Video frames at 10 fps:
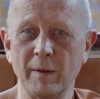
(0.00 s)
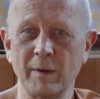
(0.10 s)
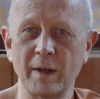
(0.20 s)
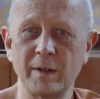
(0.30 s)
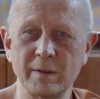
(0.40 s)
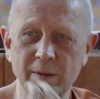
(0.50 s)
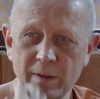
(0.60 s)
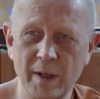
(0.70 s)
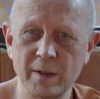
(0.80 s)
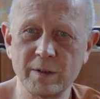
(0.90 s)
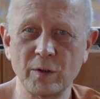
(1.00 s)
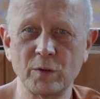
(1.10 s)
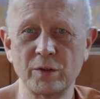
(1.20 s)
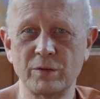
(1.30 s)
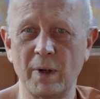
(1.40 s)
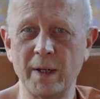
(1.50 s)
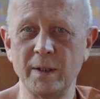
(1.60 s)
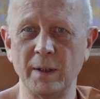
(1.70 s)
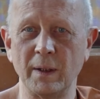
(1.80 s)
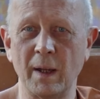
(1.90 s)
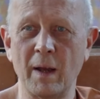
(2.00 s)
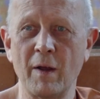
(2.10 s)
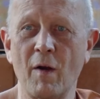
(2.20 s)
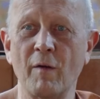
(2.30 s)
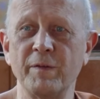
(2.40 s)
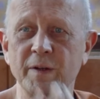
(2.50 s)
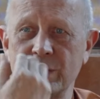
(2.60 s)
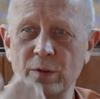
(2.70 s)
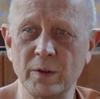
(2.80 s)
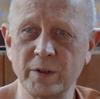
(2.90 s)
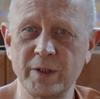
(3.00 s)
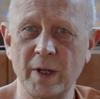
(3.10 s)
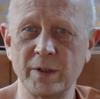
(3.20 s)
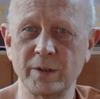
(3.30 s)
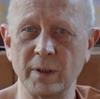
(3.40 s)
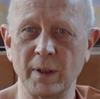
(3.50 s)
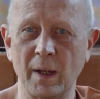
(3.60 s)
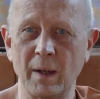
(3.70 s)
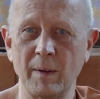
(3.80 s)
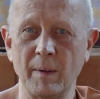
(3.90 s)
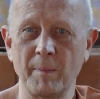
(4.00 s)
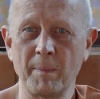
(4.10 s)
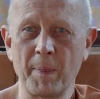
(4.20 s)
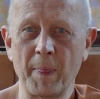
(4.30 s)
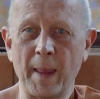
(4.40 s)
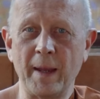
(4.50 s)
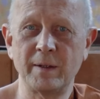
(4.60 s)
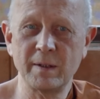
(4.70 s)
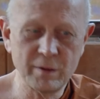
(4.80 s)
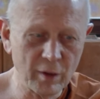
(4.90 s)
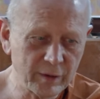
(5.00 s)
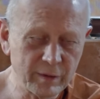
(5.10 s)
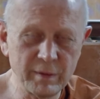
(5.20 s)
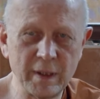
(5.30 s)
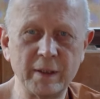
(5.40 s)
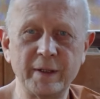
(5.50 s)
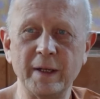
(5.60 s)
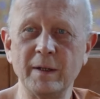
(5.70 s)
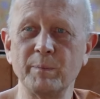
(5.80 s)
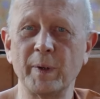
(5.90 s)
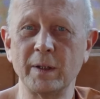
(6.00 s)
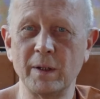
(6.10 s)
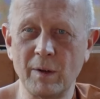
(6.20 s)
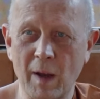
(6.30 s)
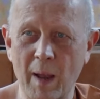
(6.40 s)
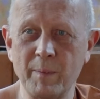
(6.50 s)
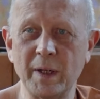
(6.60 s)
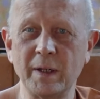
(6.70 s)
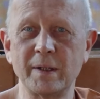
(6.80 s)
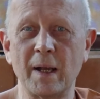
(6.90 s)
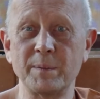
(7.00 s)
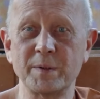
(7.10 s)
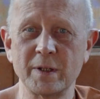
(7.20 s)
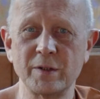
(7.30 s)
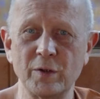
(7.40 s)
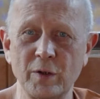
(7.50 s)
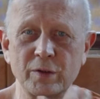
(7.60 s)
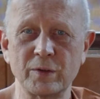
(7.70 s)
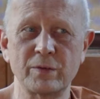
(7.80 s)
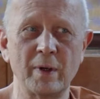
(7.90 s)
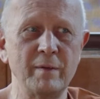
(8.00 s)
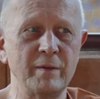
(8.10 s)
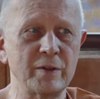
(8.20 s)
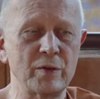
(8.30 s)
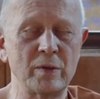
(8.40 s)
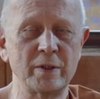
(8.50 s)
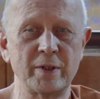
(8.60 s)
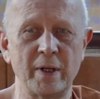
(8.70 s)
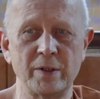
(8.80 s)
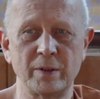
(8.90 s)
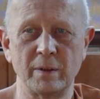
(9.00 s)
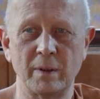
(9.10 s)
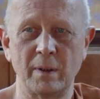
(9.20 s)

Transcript: That is, that is a good training, yeah, of visualization, yeah? It is not the real thing, but, you know, I mean, it helps us, you know, to train visualization.